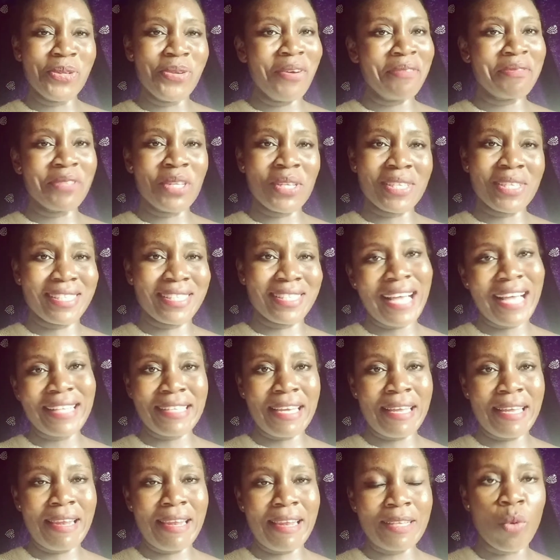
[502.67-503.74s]
you have not
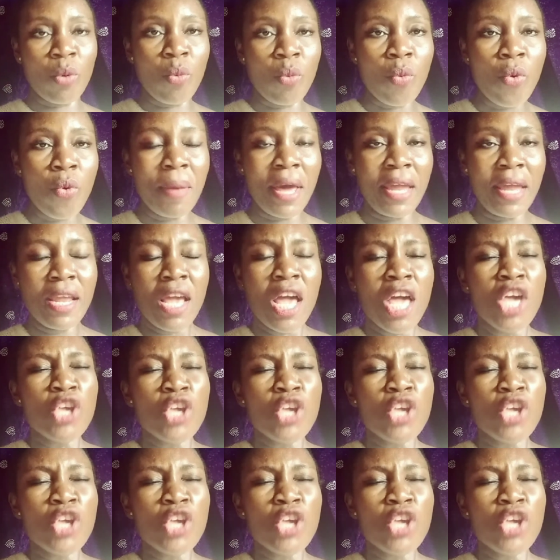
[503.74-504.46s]
started as a woman.